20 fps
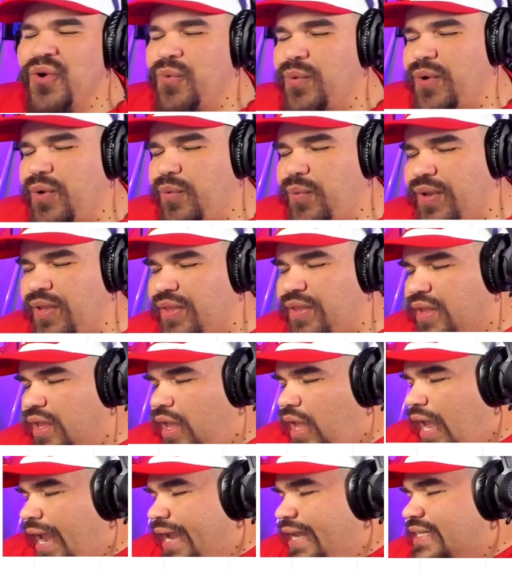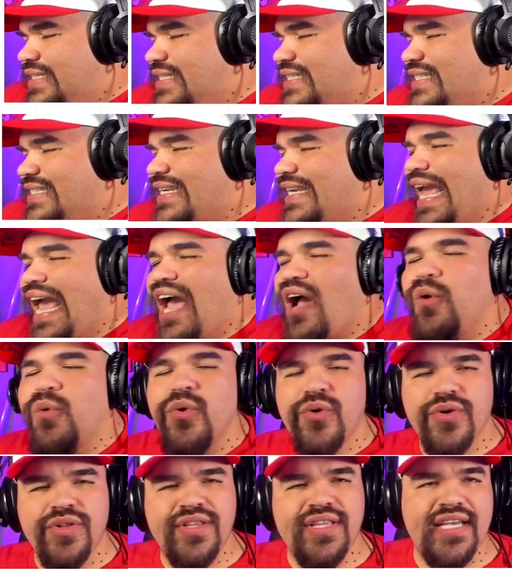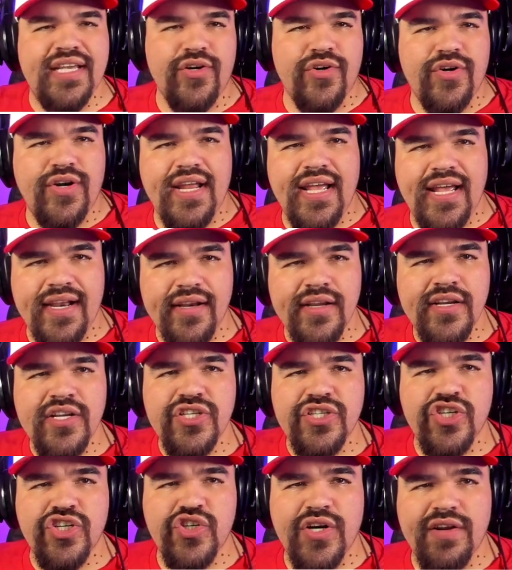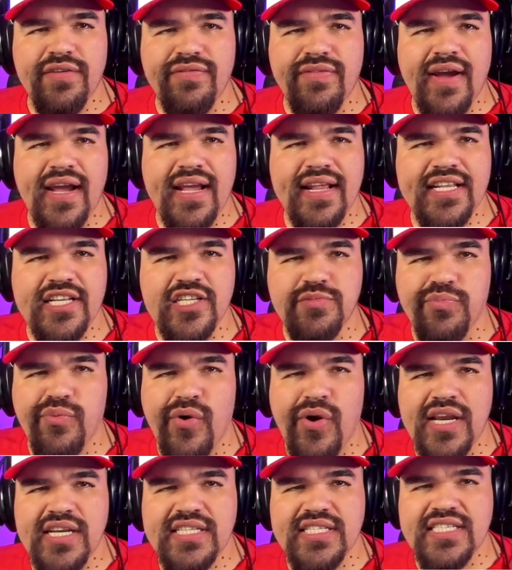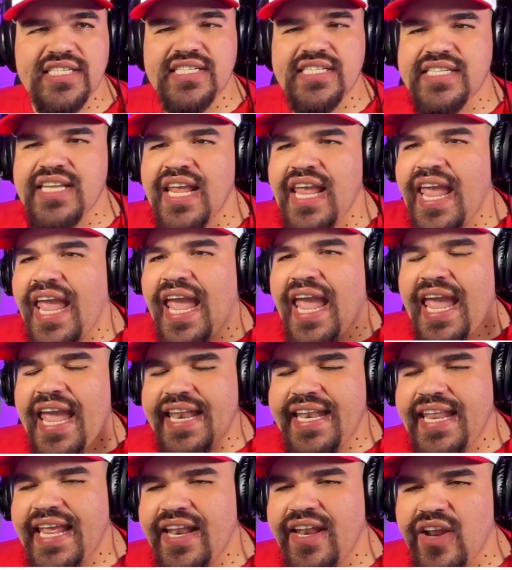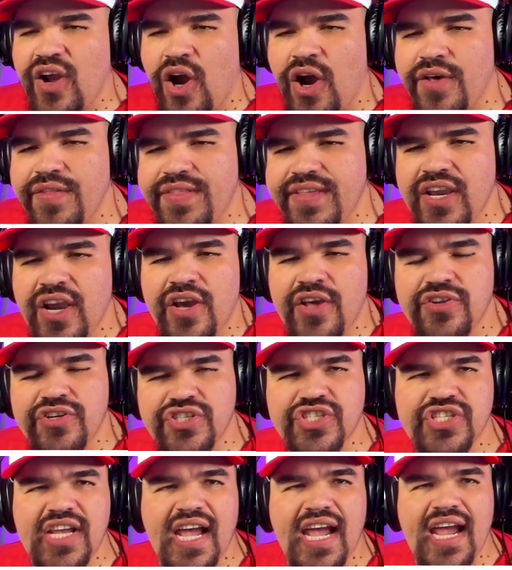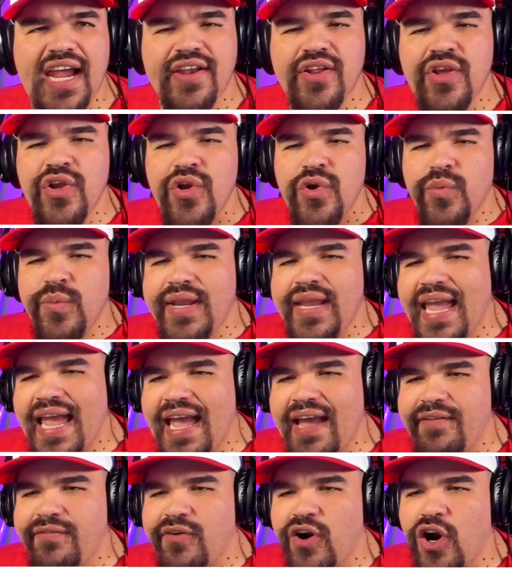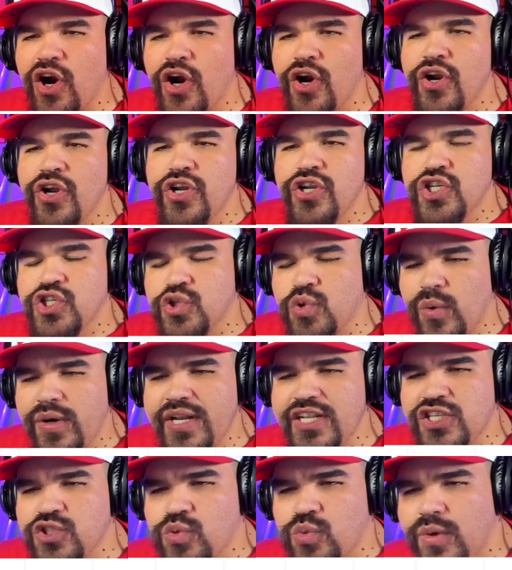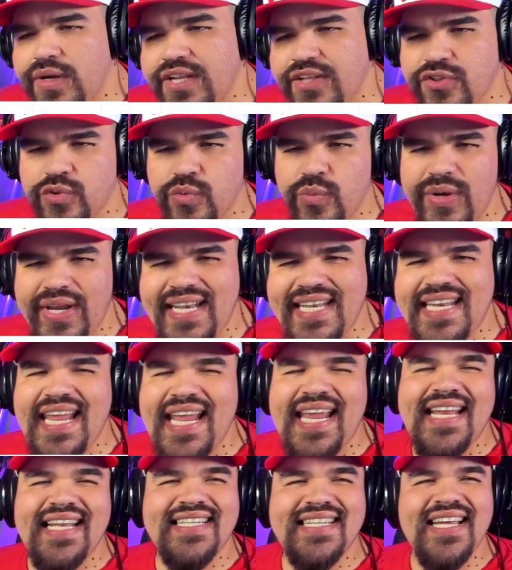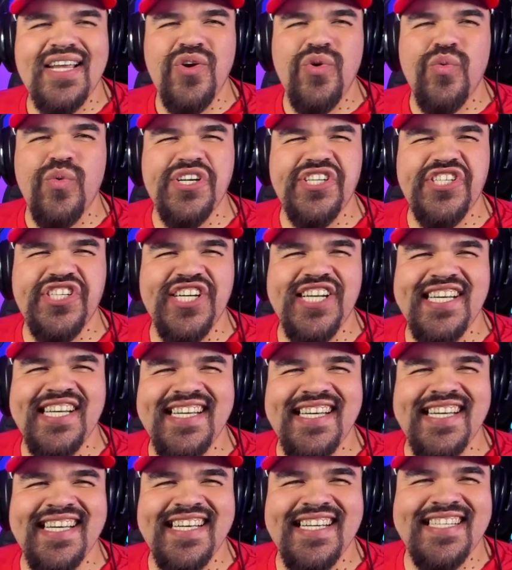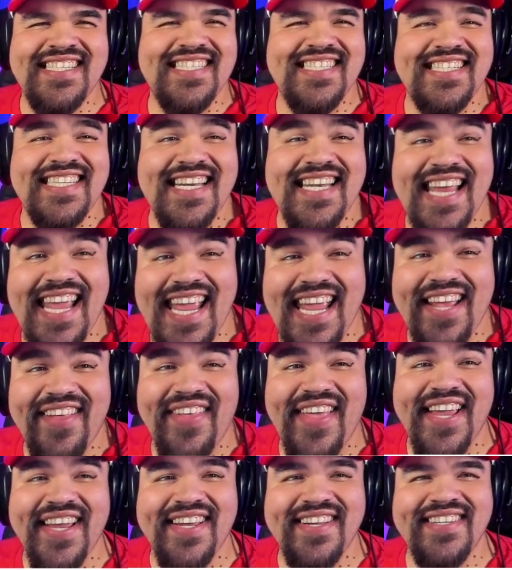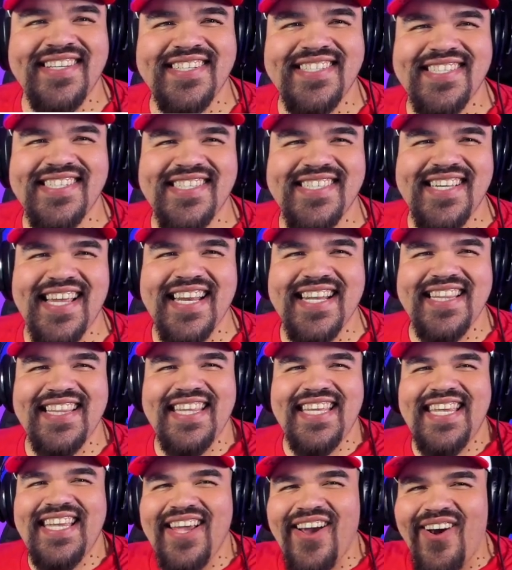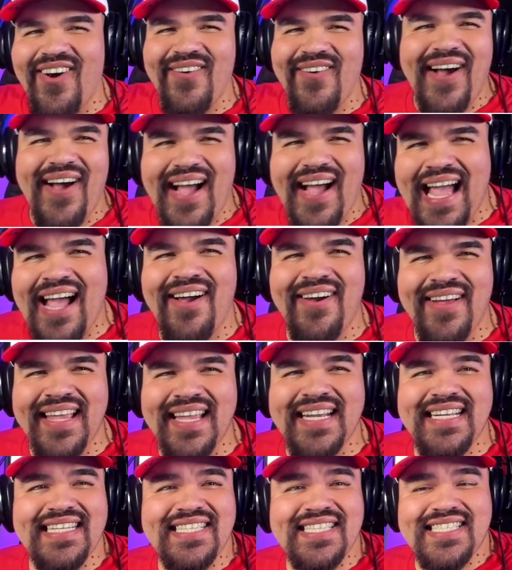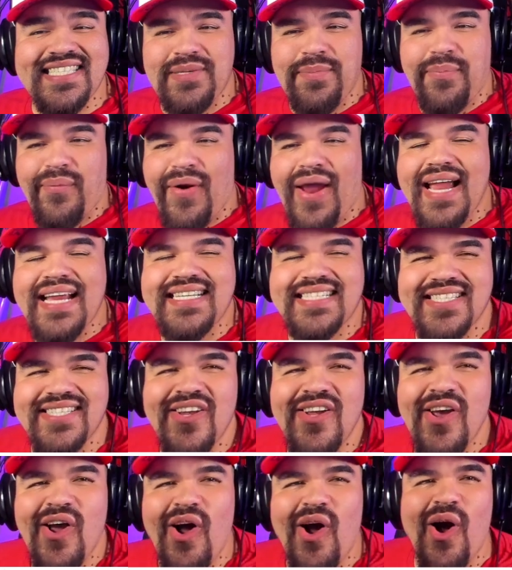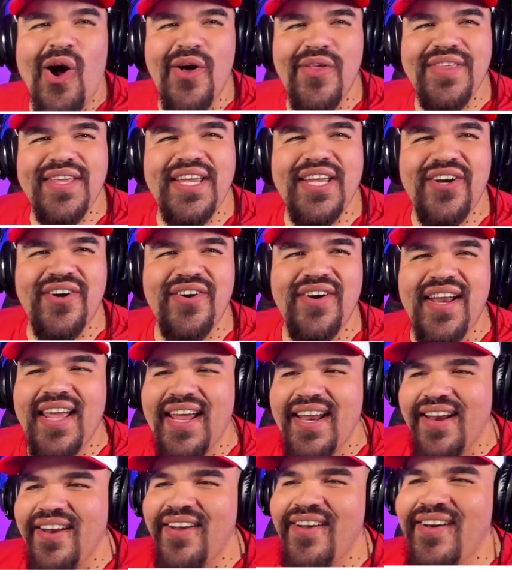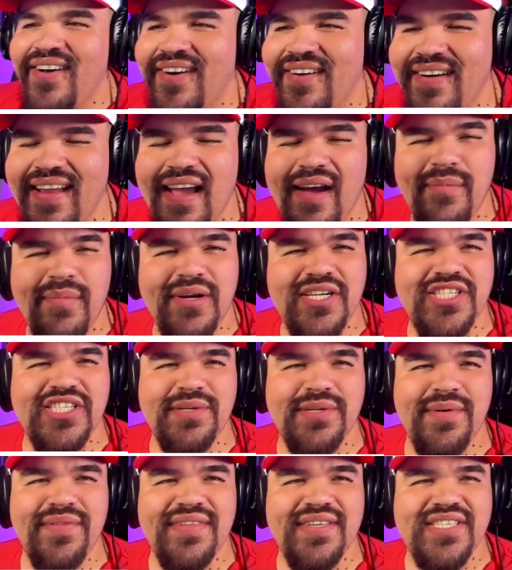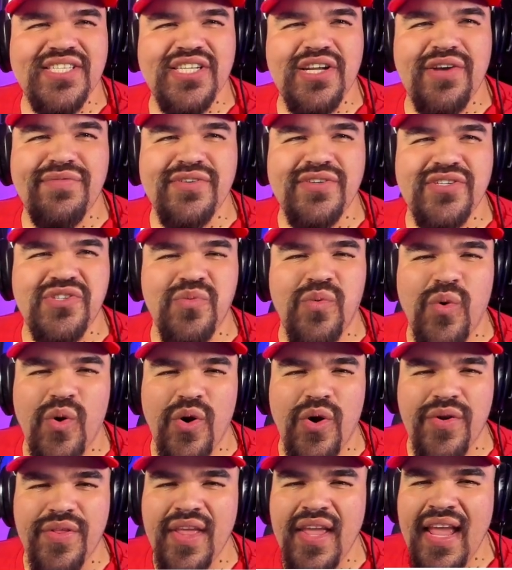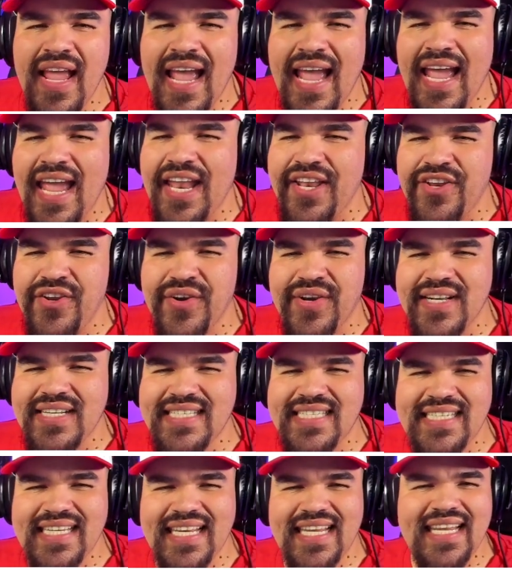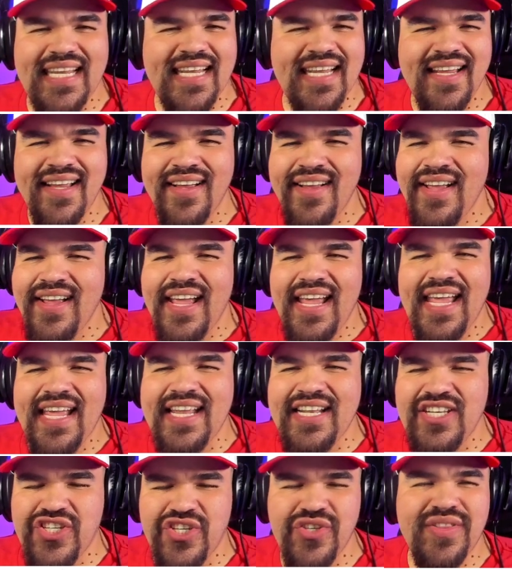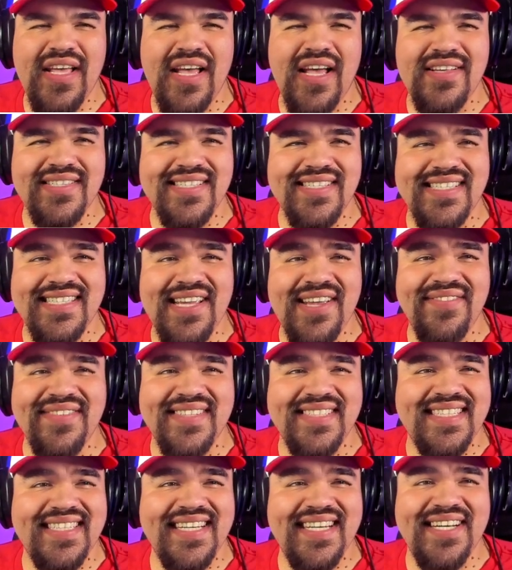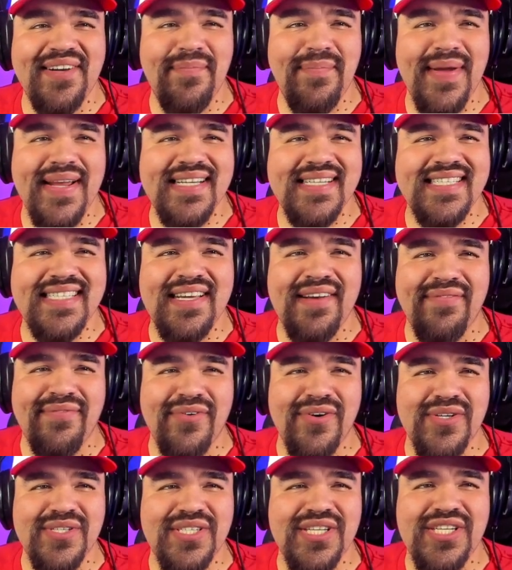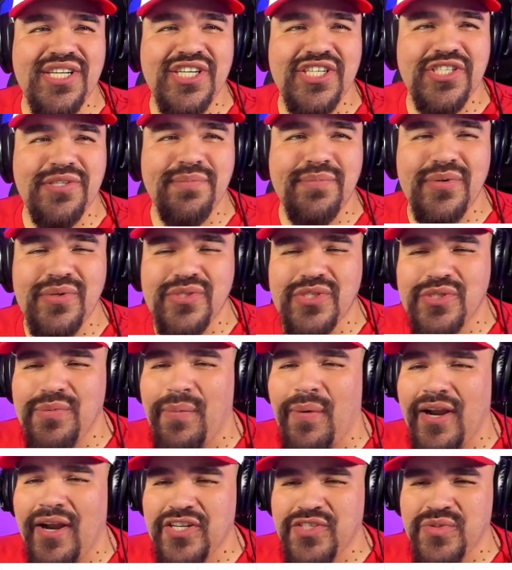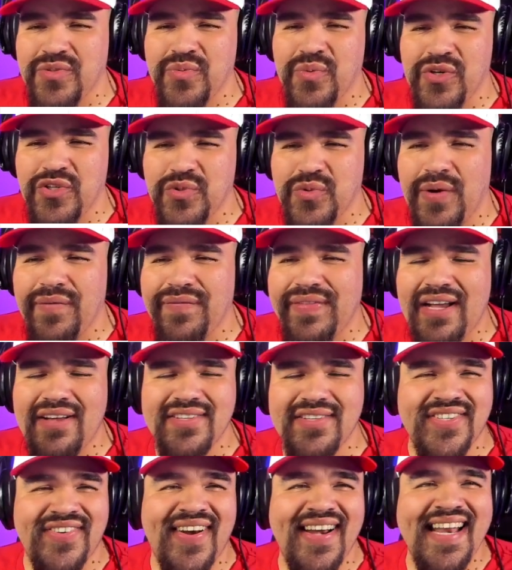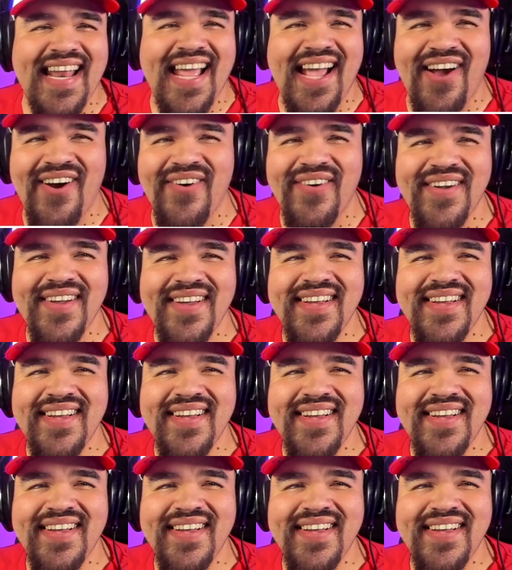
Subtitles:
We went and scoured the internet to try to find these prices. And then on the other side, we have our 2023 date, which it's today. Like, this is like the like this is the price on the internet on how much some of this stuff is worth. And you can see in 2017, a base set first edition booster box was worth $12,000. Right now,